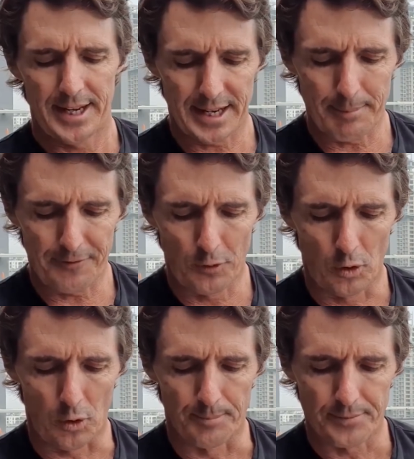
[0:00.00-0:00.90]
Now, number
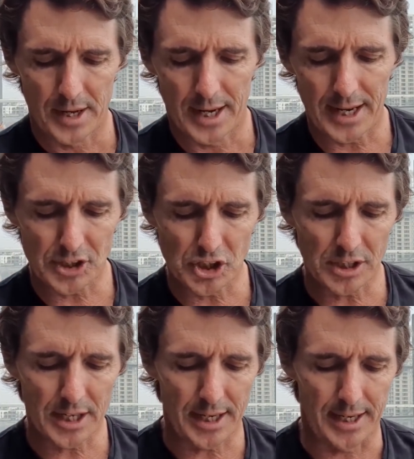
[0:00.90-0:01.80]
four,
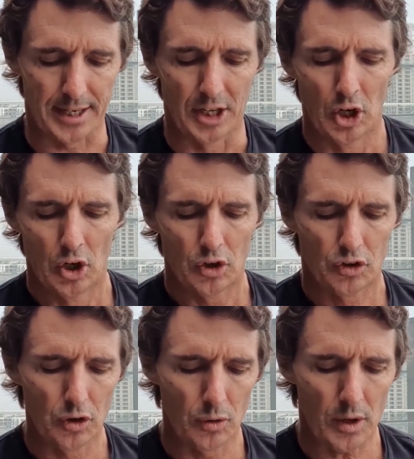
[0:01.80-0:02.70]
Arshan Khan.
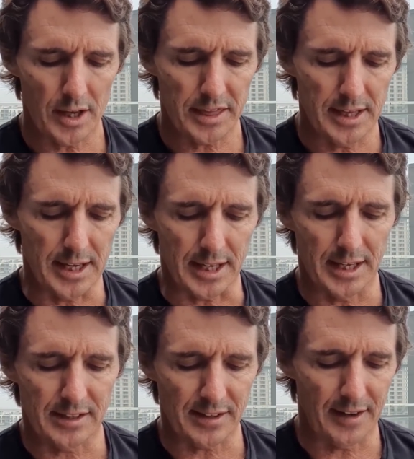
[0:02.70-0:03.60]
Do I think
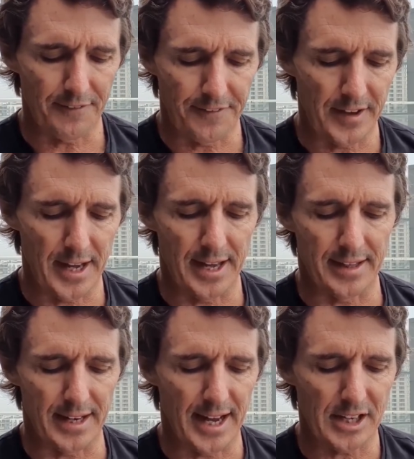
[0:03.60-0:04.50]
it's unfair
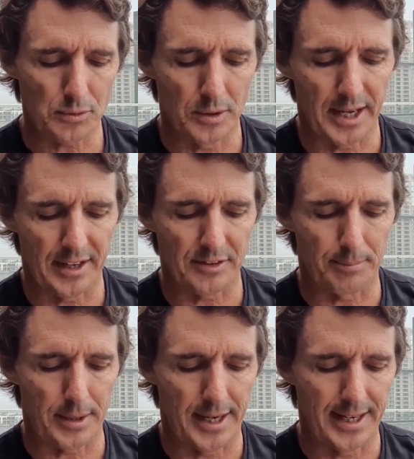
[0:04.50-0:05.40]
that Ashwin hasn't
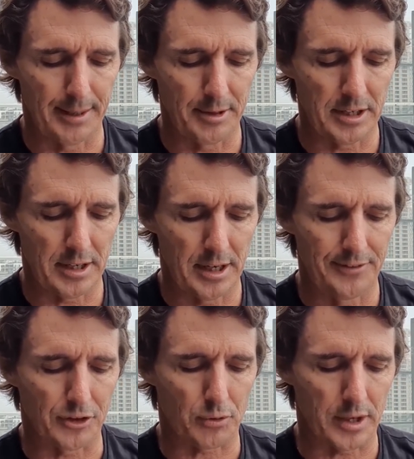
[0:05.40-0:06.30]
played limited
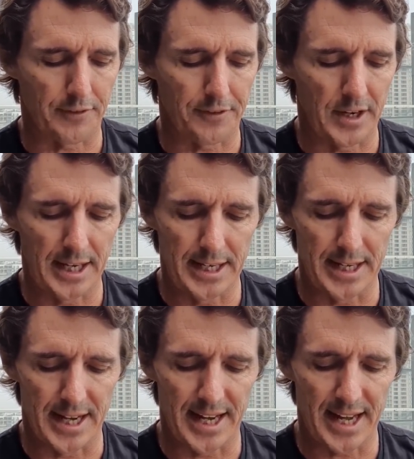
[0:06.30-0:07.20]
overs cricket for
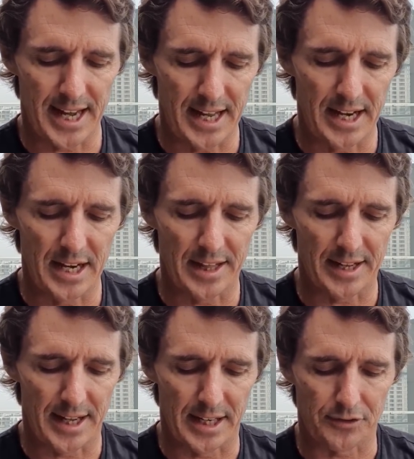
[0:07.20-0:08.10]
India in the
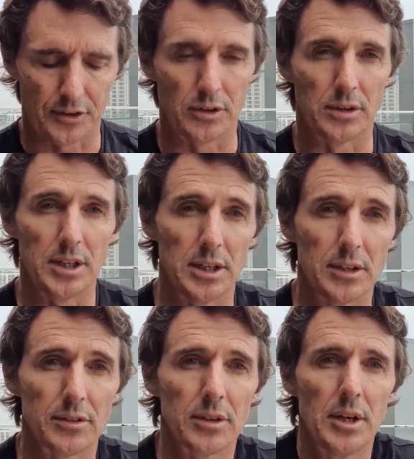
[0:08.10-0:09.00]
last few
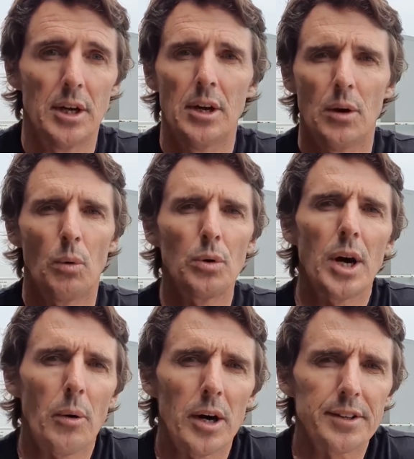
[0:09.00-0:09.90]
years? Well,
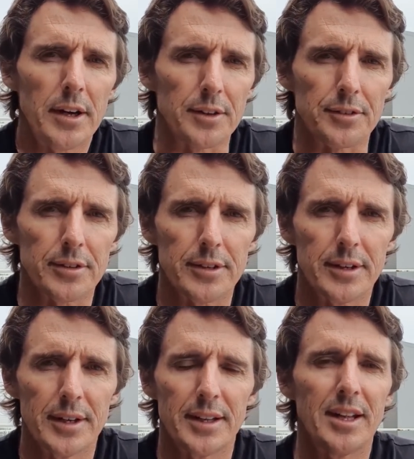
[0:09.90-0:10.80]
no, I don't.
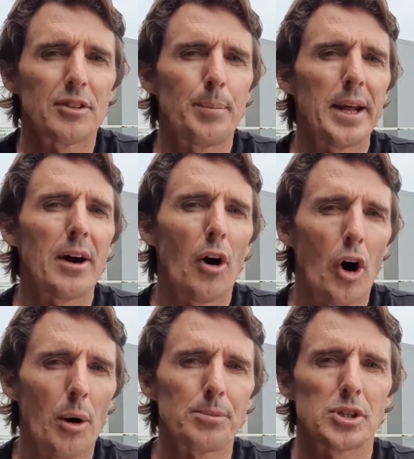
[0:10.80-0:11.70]
There's better
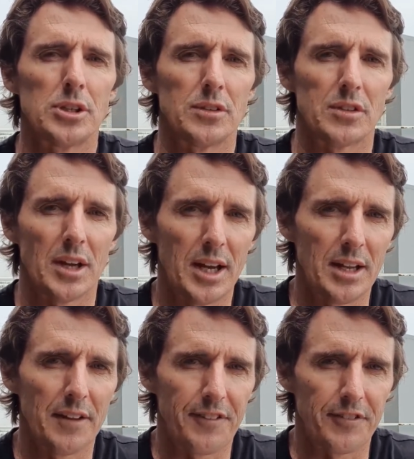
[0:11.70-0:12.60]
options
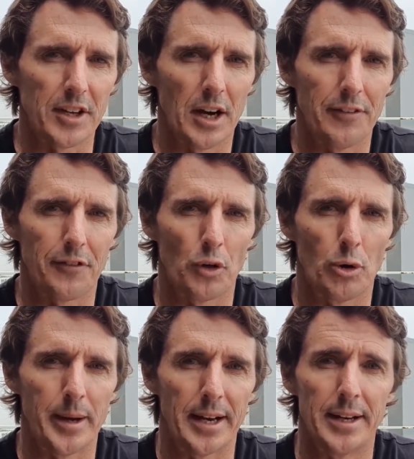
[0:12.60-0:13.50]
in the 50 over
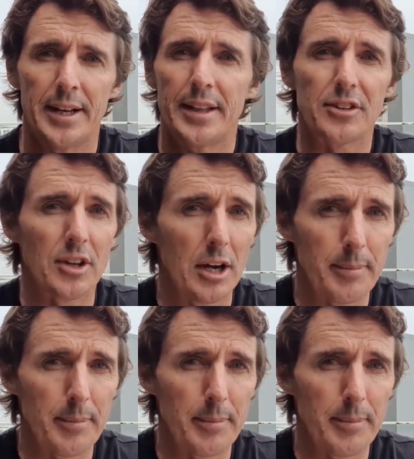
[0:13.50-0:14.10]
format. There's no